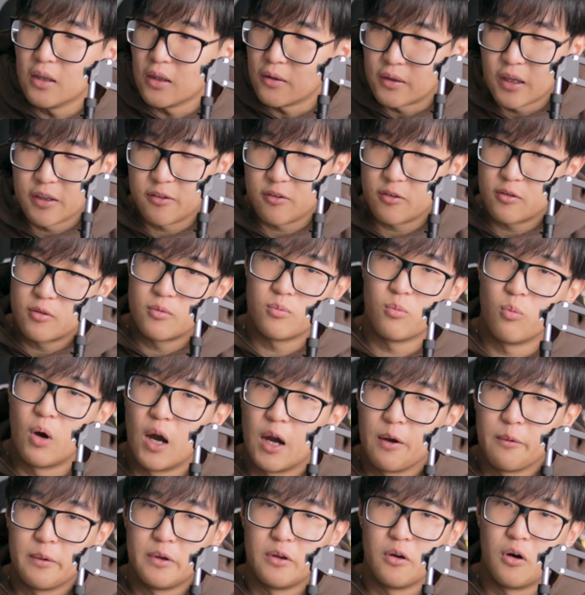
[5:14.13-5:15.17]
That's
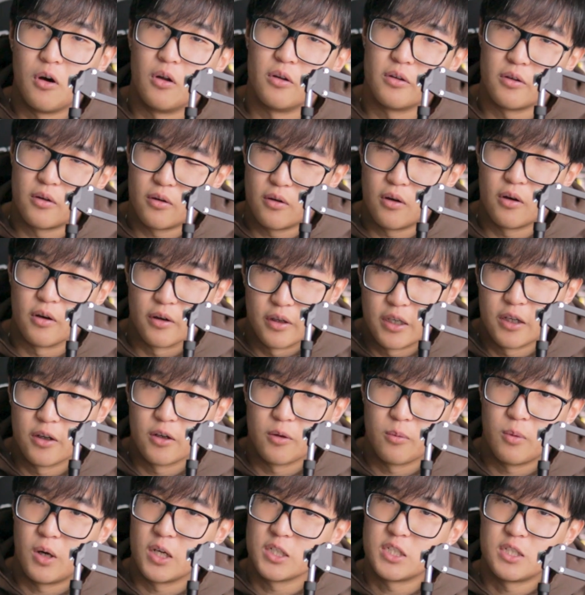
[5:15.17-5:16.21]
why we all are
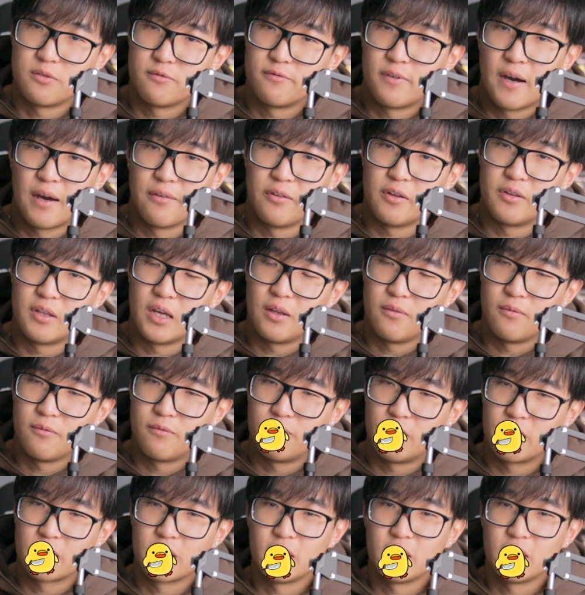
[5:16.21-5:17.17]
here watching 5 to 10